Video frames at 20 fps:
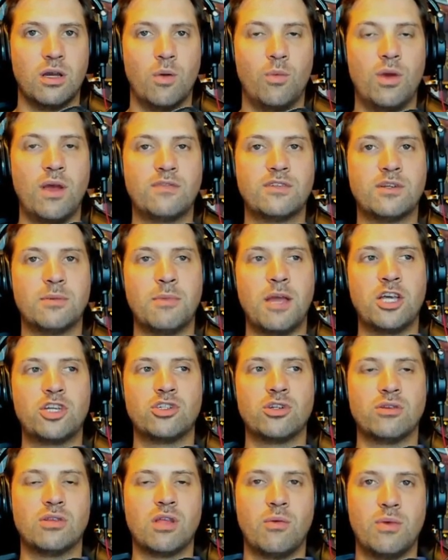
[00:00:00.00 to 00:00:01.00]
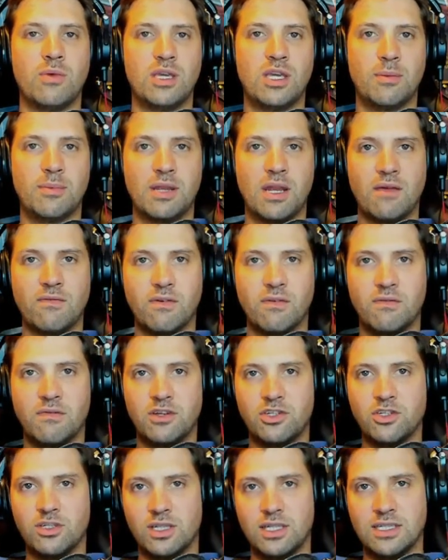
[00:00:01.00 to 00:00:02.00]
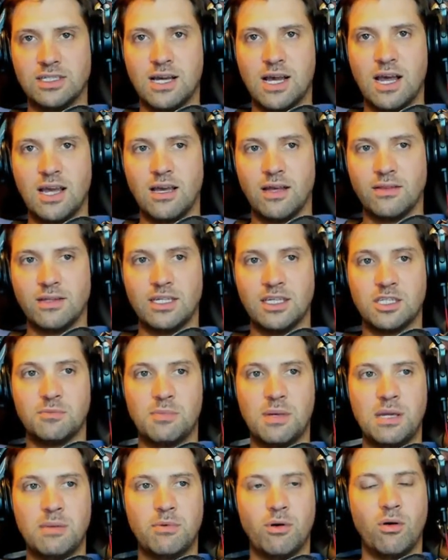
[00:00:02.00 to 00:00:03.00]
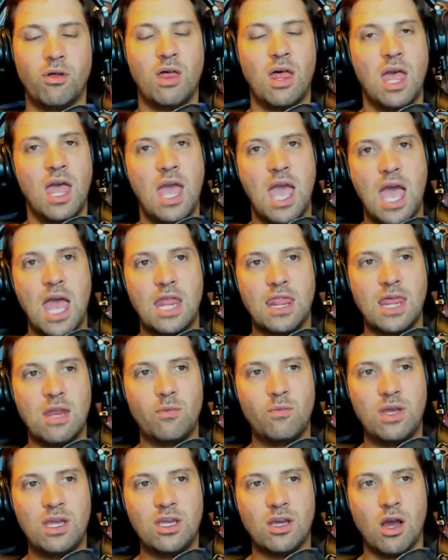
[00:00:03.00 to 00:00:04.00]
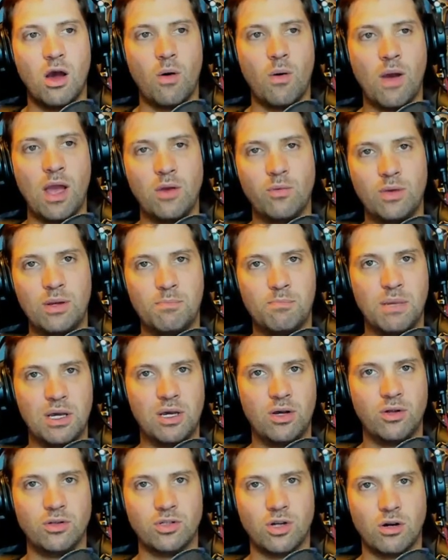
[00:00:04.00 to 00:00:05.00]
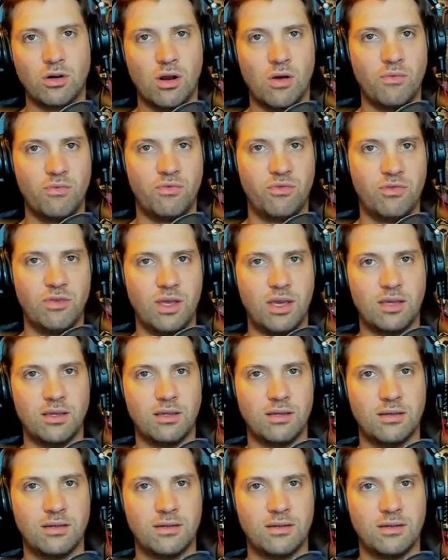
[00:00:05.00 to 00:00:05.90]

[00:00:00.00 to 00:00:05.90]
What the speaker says: we have to make sure that we keep an ever vigilant eye on these people, and then we go and we build our own thing.